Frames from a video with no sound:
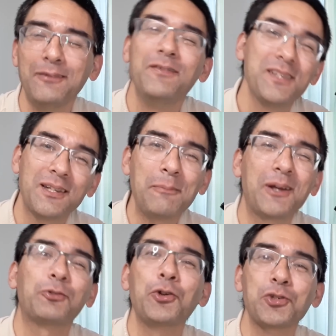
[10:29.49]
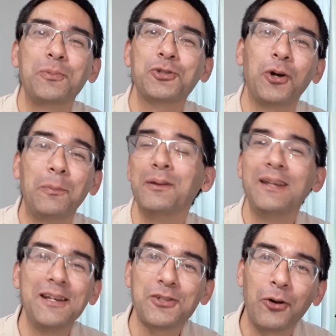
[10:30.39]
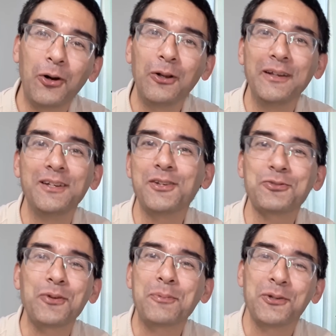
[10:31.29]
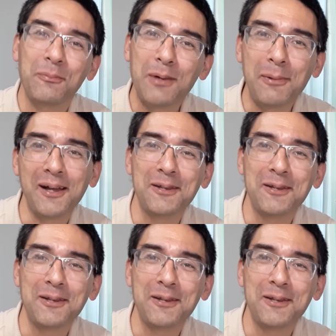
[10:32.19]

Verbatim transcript: visit the microscopy shop links are all in the description bye bye